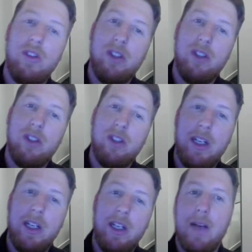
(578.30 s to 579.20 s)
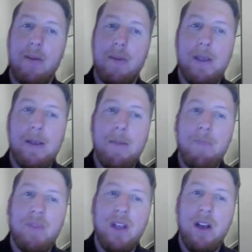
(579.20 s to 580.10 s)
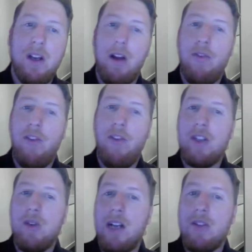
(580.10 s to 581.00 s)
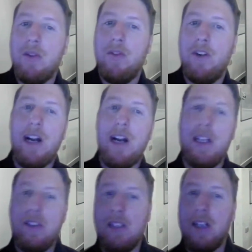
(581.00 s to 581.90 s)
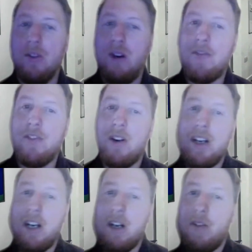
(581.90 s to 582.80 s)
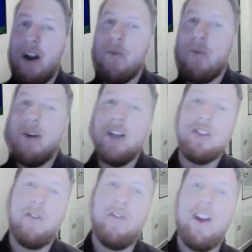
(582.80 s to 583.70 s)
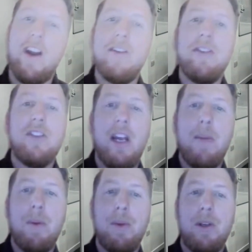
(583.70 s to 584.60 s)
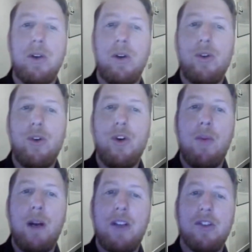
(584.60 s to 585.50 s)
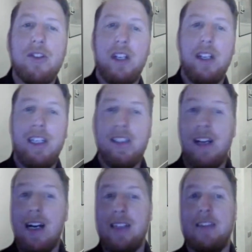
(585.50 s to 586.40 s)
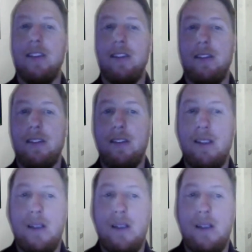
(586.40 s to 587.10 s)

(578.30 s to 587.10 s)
clean it up where you can. Failure to act on findings then. So after identifying risks, failure to implement control measures can lead to accidents.